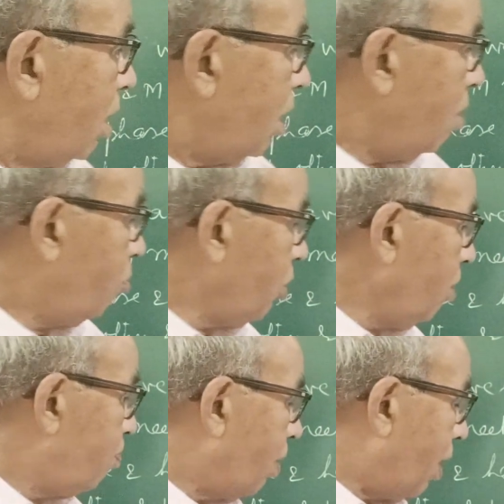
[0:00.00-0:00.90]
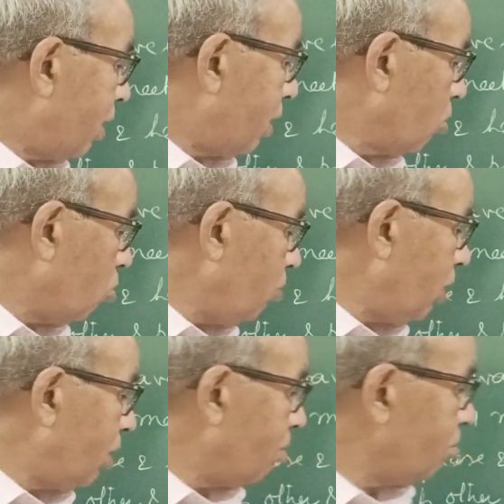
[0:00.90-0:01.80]
every particle of
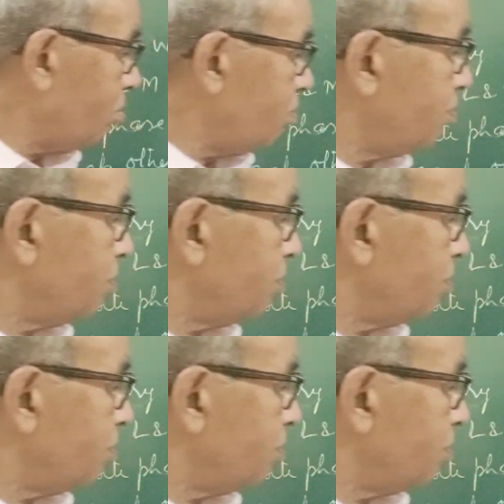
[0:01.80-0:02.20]
medium